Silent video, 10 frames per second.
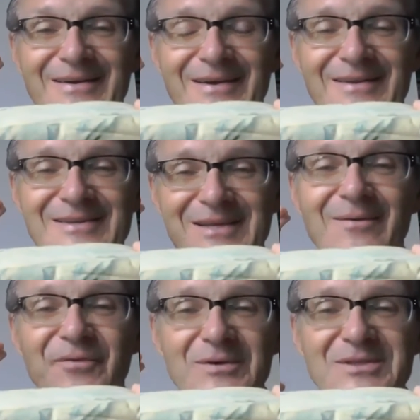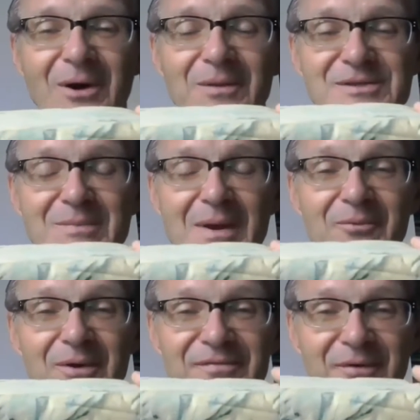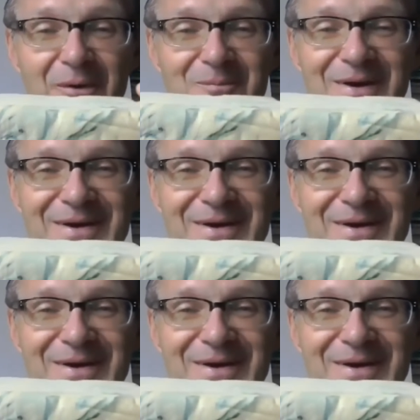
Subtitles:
And some folks call this memory foam.